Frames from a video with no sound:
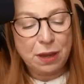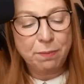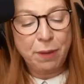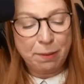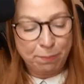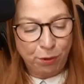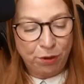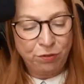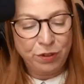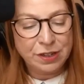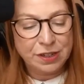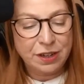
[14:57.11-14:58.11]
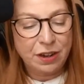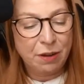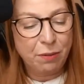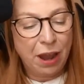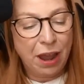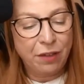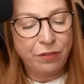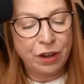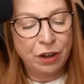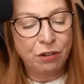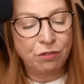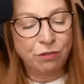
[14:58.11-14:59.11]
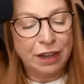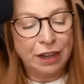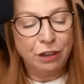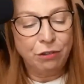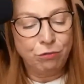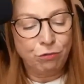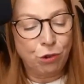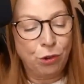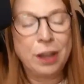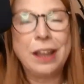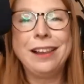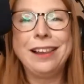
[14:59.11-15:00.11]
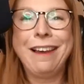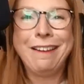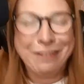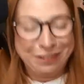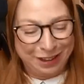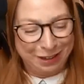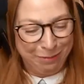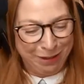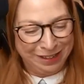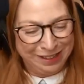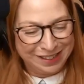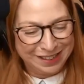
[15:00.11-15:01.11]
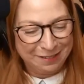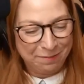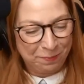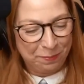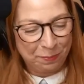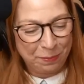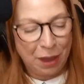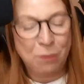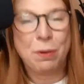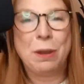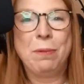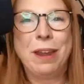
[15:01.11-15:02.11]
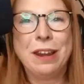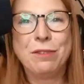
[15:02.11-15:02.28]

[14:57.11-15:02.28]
my boyfriend and I were having a real royal argument, and we were in